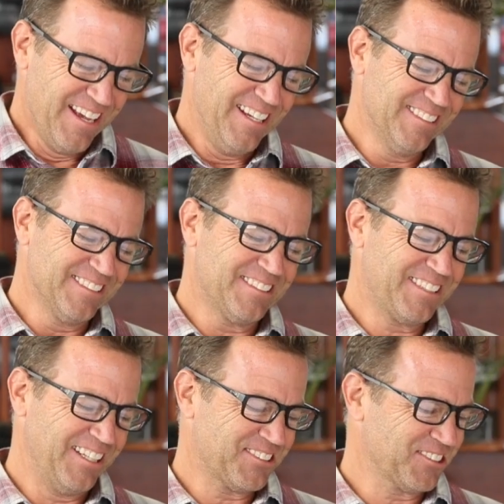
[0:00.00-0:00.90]
Isn't
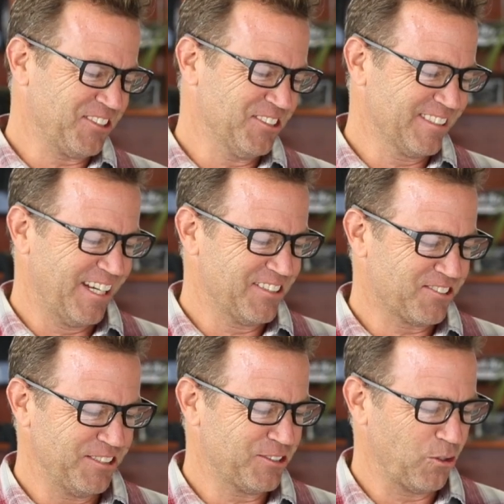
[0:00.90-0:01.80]
Skechers closing down the
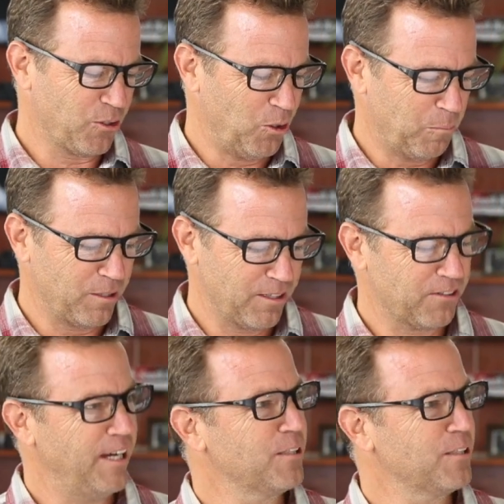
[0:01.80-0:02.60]
street so it can open another